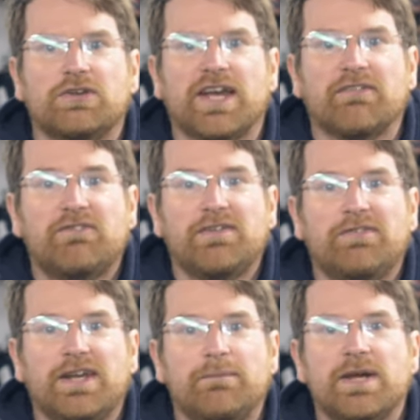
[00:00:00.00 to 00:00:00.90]
You get
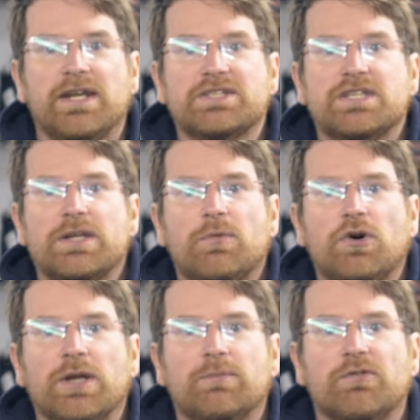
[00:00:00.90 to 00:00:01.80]
15 minutes in the
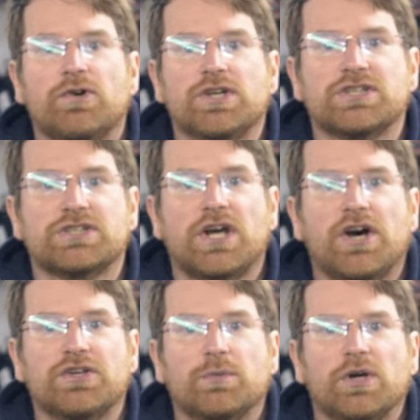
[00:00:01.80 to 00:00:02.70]
morning before you
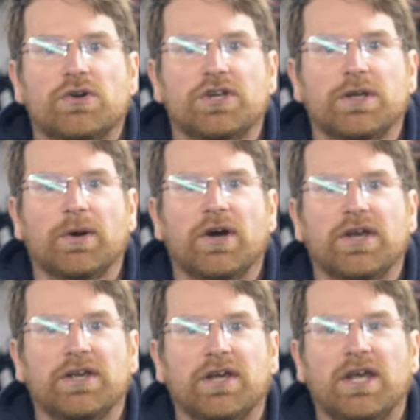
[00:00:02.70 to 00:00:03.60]
start to work on your
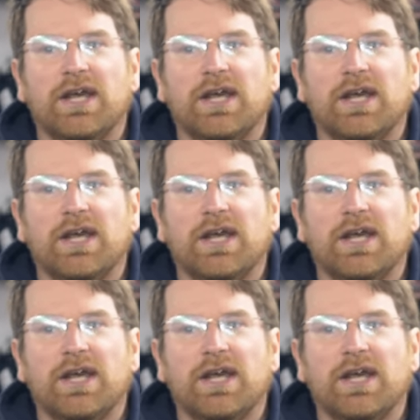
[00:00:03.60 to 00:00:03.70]
bike.